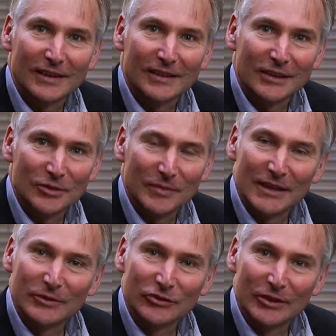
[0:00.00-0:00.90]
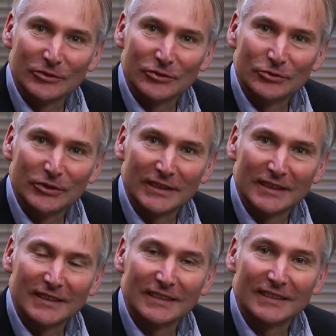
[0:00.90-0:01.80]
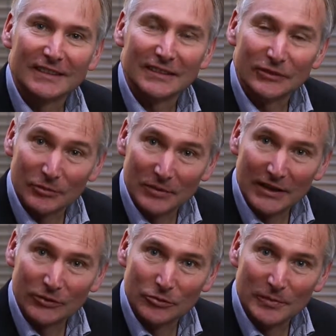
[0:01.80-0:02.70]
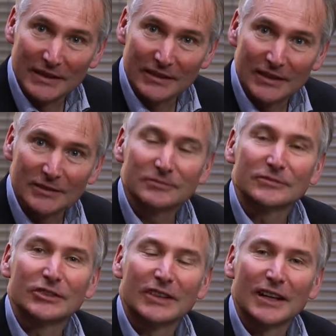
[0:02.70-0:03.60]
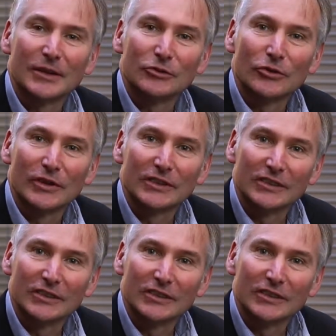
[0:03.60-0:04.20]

Hello, my name is James Goulding from Kingswood Media. Today I'm talking to